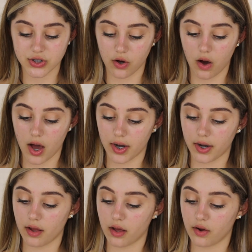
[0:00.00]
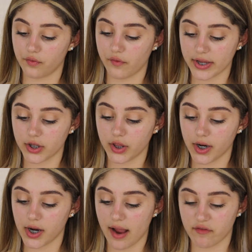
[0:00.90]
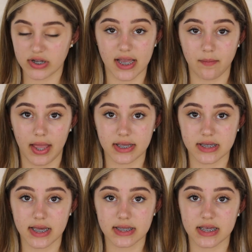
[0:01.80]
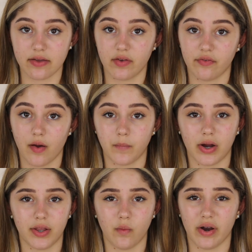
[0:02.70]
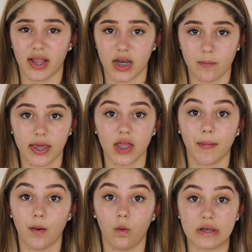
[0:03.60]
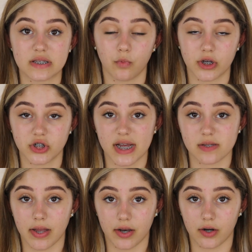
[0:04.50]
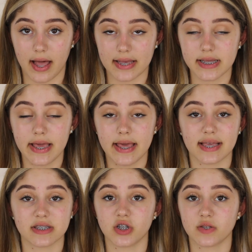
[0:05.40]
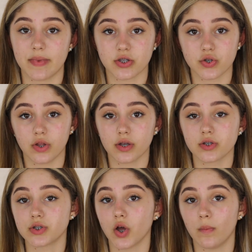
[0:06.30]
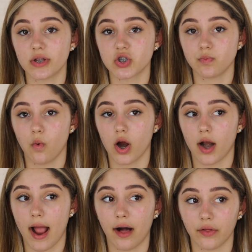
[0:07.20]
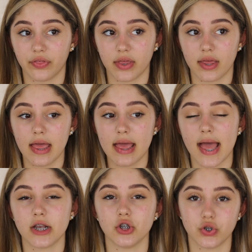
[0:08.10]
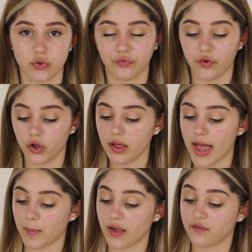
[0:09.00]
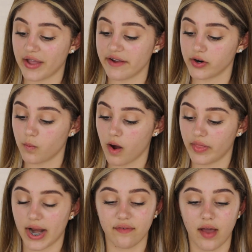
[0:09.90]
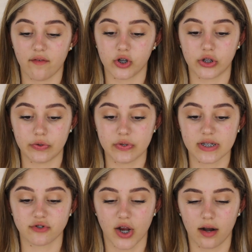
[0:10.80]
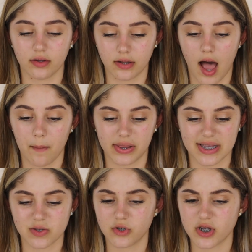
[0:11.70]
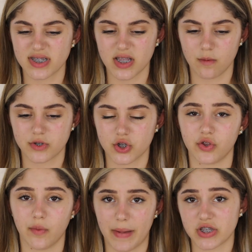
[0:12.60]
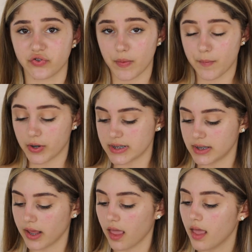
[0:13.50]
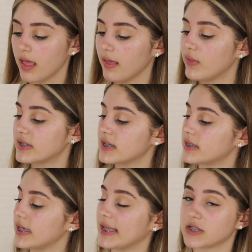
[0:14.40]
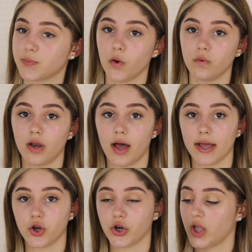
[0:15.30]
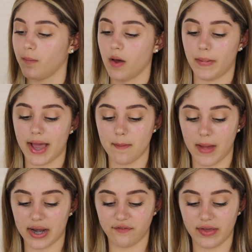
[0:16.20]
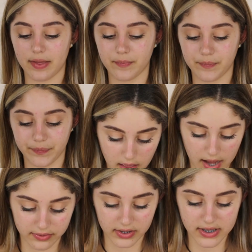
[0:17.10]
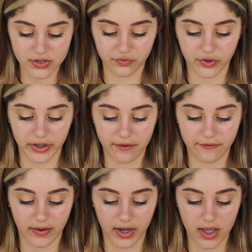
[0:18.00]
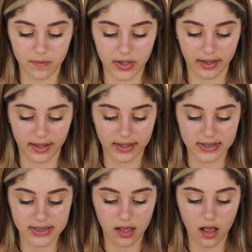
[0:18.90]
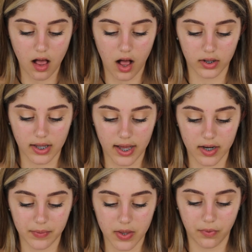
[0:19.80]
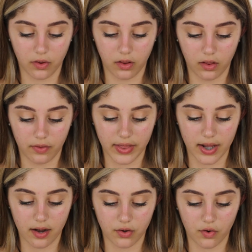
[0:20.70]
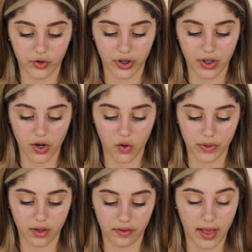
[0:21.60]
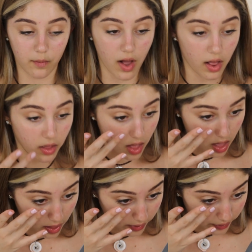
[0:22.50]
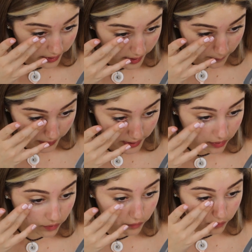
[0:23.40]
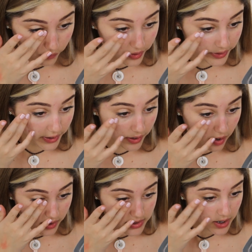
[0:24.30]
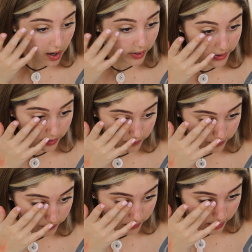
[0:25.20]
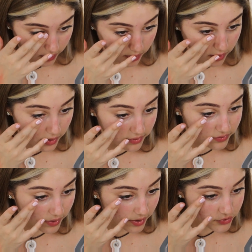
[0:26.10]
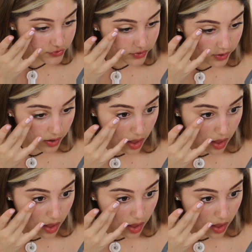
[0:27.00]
so on a regular everyday basis, even if I'm barely wearing any makeup, I will always moisturize my under eyes because it just makes you look so much more healthy and youthful. And my favorite one that I've ever used, I've tried it a lot, but this one just seems to do the best for me personally. This is the It's Potent Eye Cream by Benefit. I think it's really funny because a lot of people that don't really know me all that well think I'm like really untalkative and such.